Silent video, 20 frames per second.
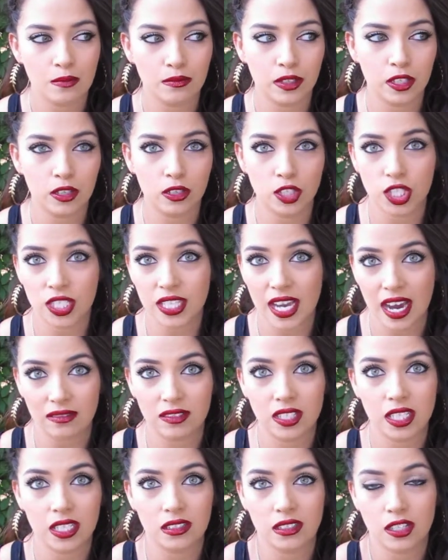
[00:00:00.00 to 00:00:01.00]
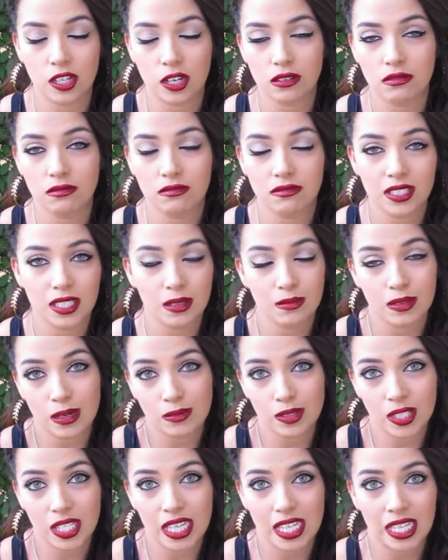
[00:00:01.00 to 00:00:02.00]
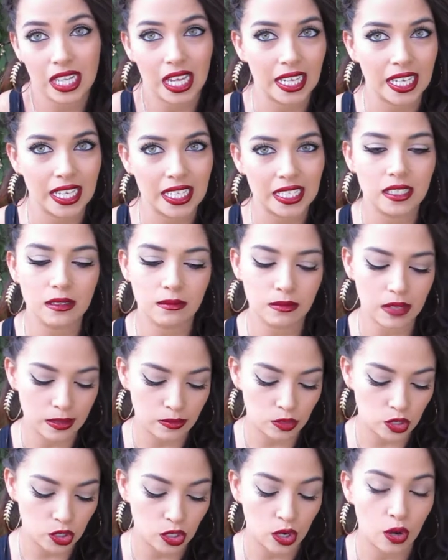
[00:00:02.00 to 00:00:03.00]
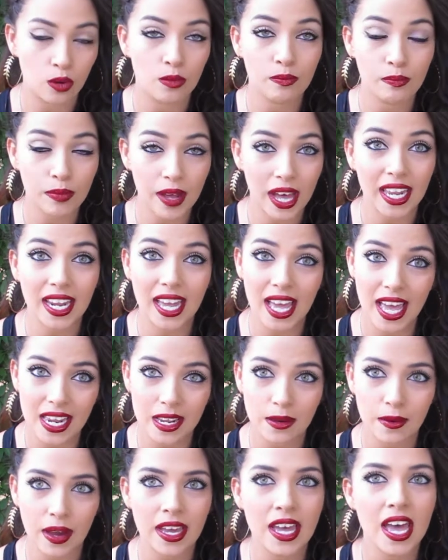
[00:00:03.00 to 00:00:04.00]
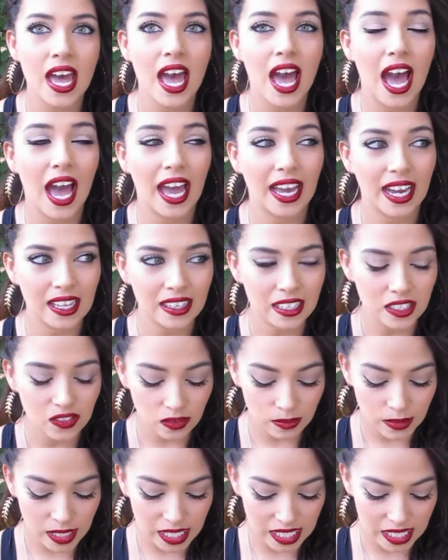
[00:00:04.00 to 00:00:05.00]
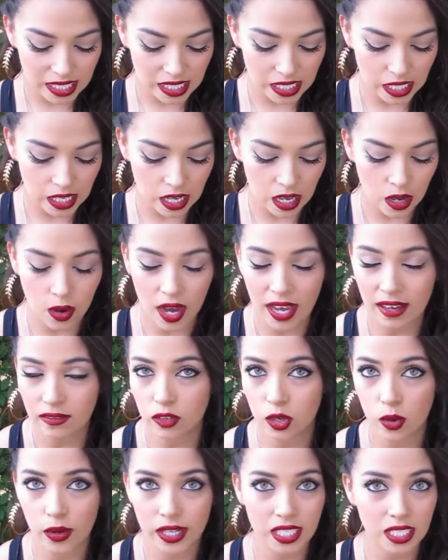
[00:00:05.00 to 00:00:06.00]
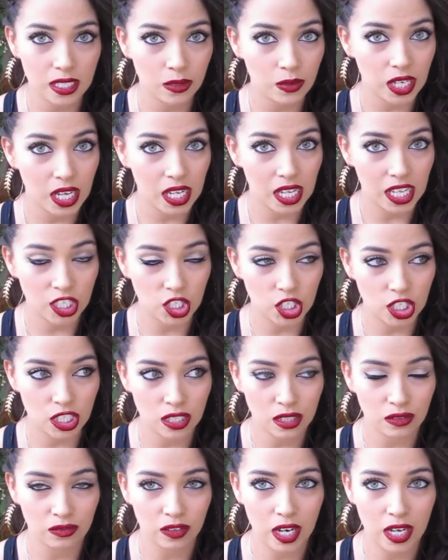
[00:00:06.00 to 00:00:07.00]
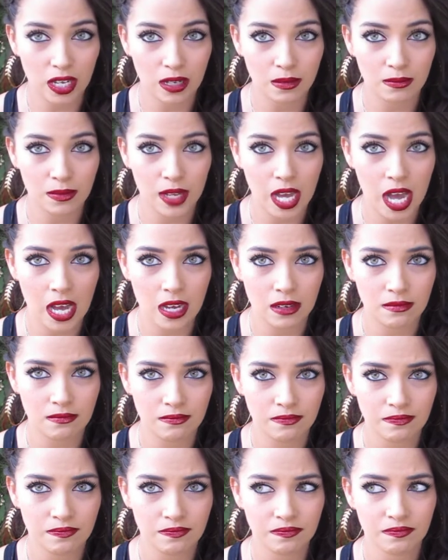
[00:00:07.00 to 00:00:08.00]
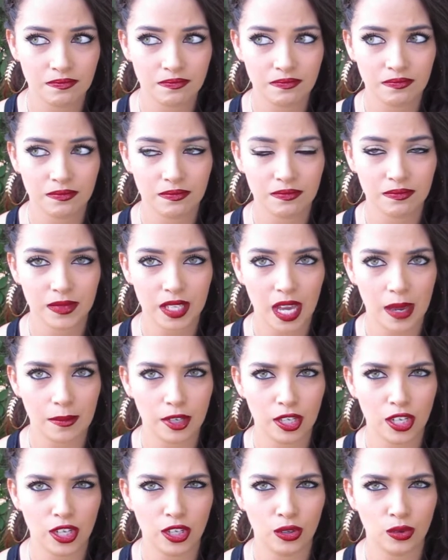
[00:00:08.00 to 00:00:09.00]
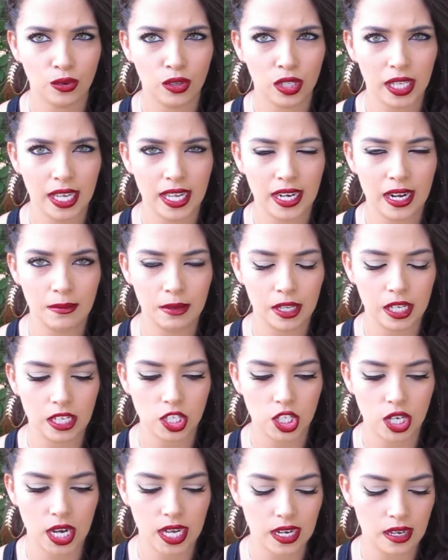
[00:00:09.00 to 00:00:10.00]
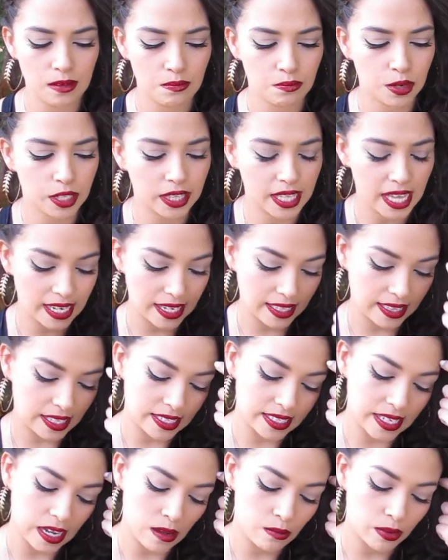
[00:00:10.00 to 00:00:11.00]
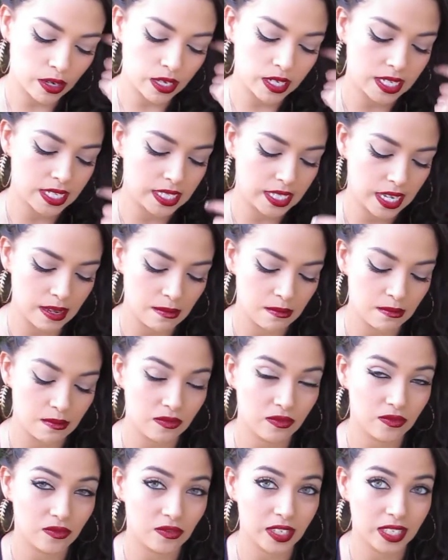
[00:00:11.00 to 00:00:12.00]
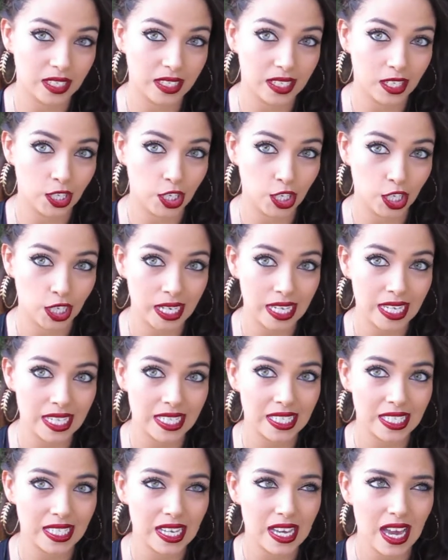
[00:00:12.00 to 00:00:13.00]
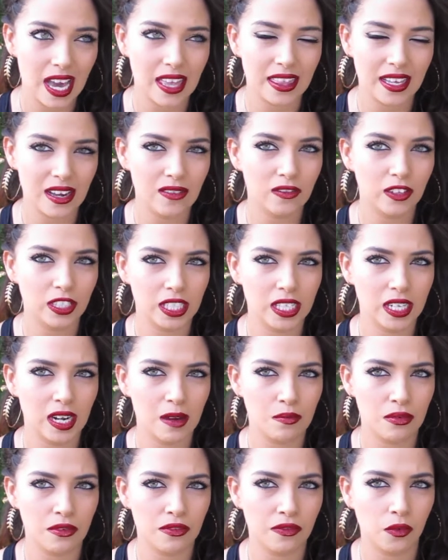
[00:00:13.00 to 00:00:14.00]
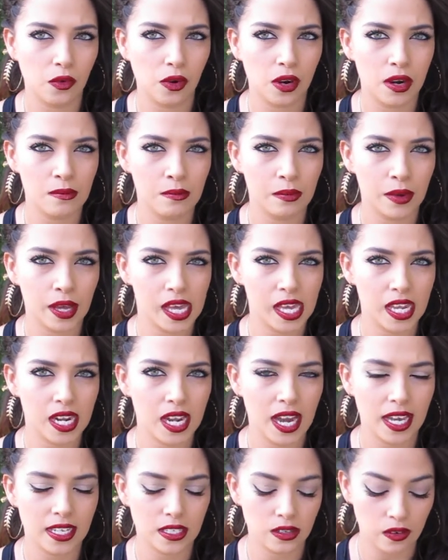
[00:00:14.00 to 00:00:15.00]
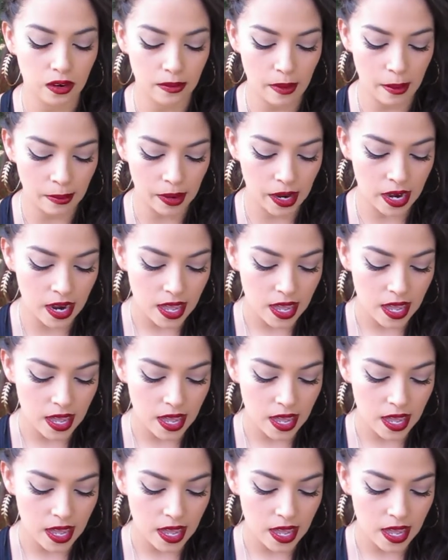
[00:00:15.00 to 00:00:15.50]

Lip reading: You'll just have to, you know, sometimes you get lucky and sometimes you don't. But anyway, I got this from the CCO. I have no idea what collection it's from. I'm going to Google it, and I'm going to try to put that in the down bar because I'm really curious. I think I've looked it up before, but I don't remember.